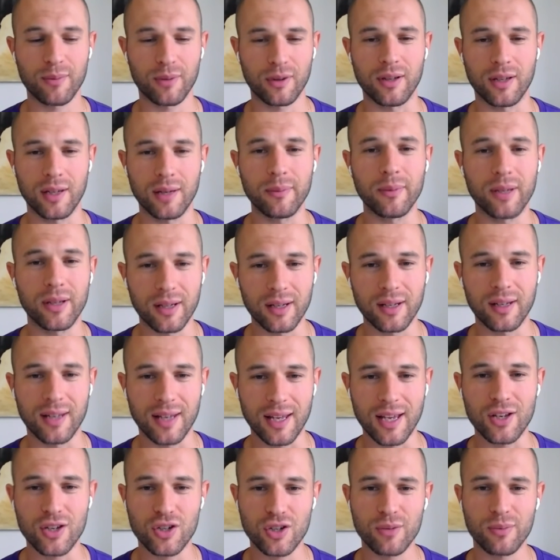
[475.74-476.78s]
like Bohemian in
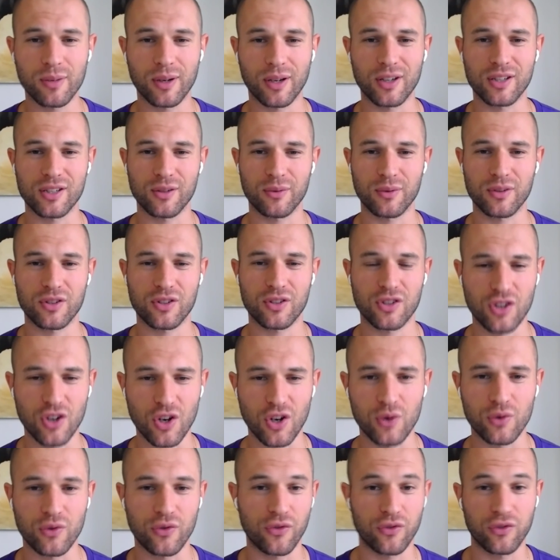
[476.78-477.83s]
nature because it was
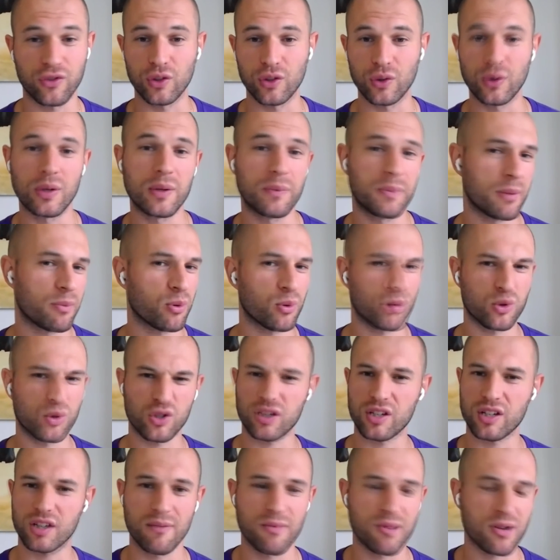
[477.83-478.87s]
so fluid. People would
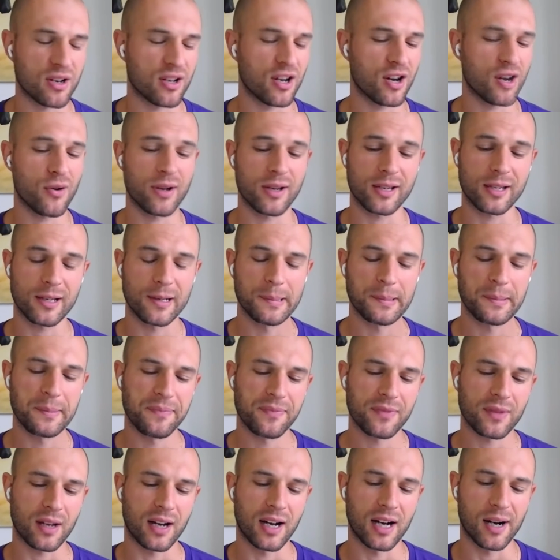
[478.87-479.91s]
just come and go.
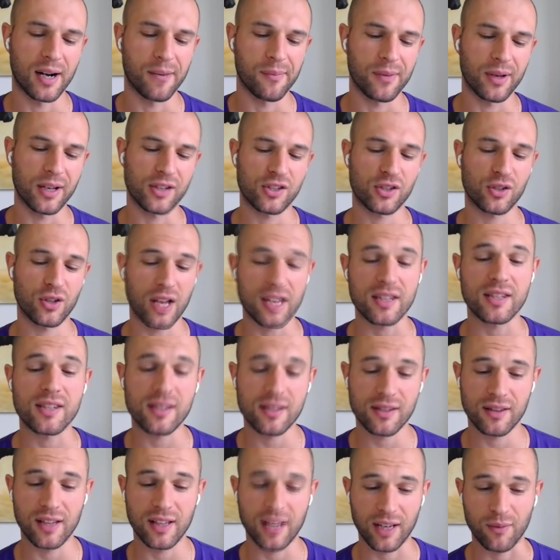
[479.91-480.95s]
And so
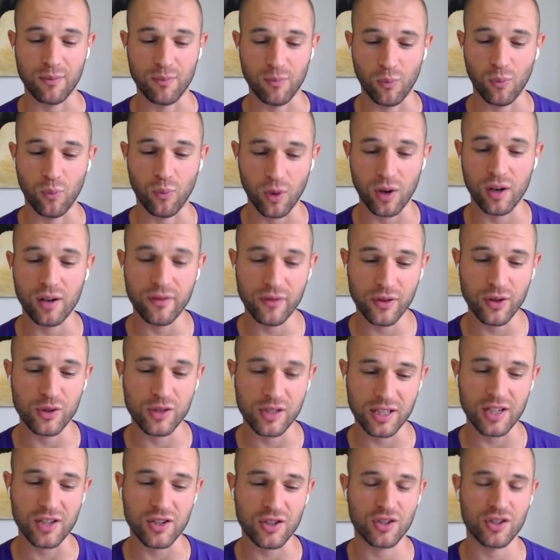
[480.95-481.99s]
that's one of
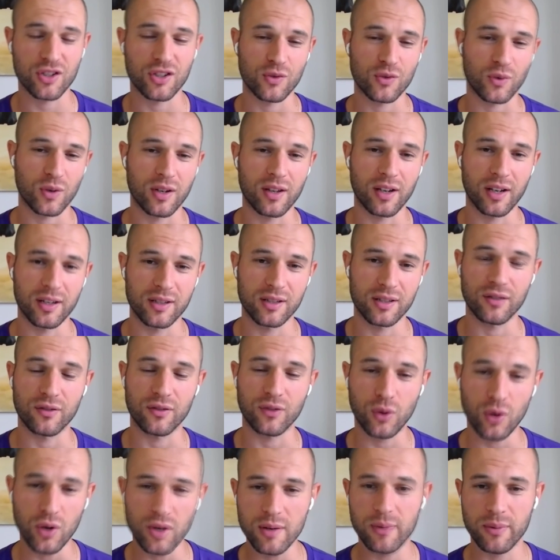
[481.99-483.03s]
those sessions is where the idea
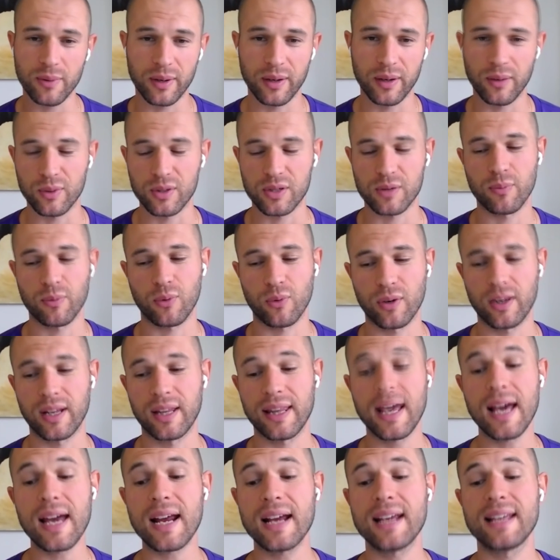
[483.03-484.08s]
of Coinberry was born.
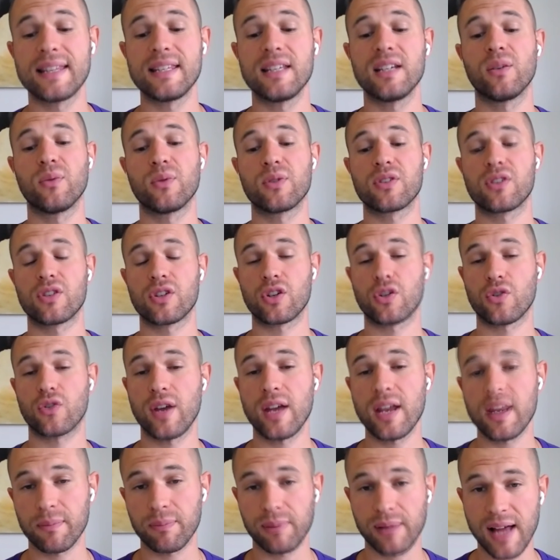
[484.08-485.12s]
And that idea was to
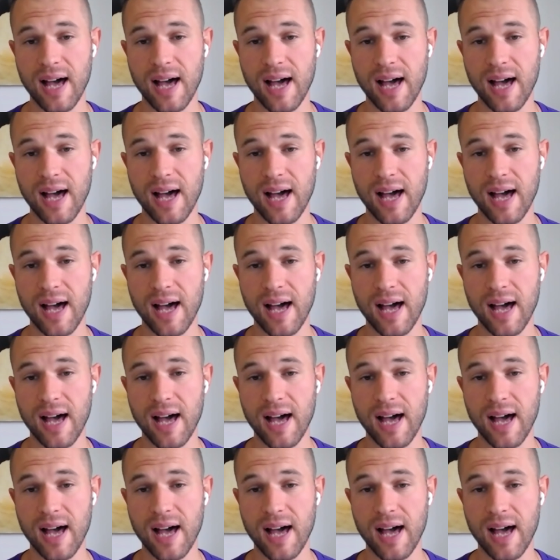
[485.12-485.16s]
create a